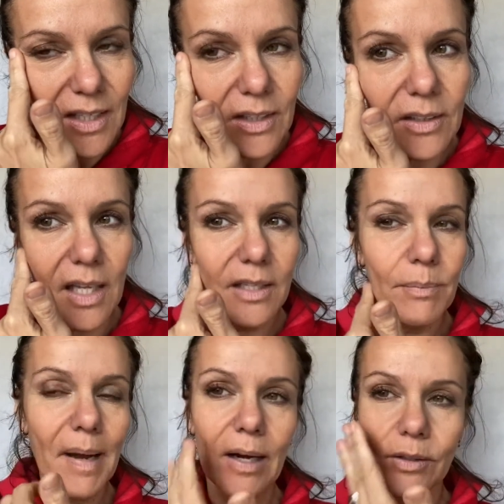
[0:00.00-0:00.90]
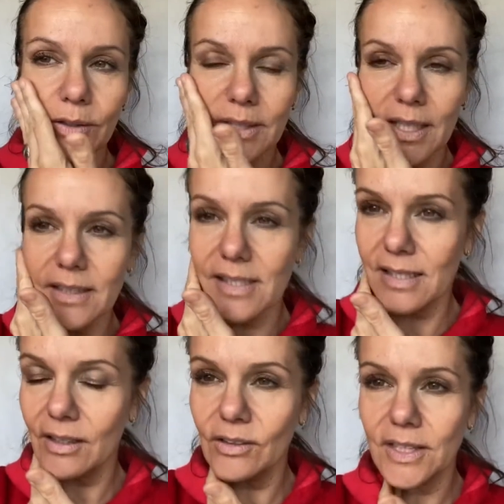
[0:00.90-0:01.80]
a lot of the powder kind of
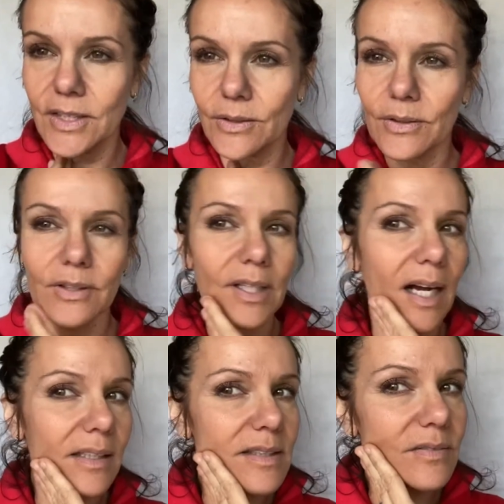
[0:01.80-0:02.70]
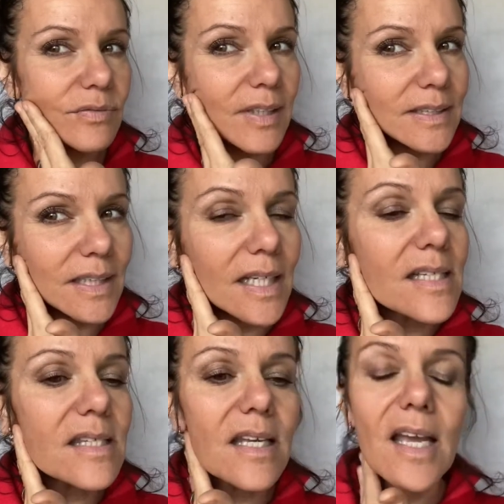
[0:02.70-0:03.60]
settle into the cracks and fine
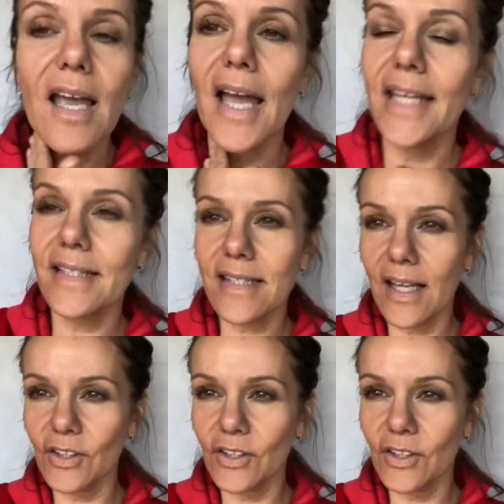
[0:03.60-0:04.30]
lines and it's not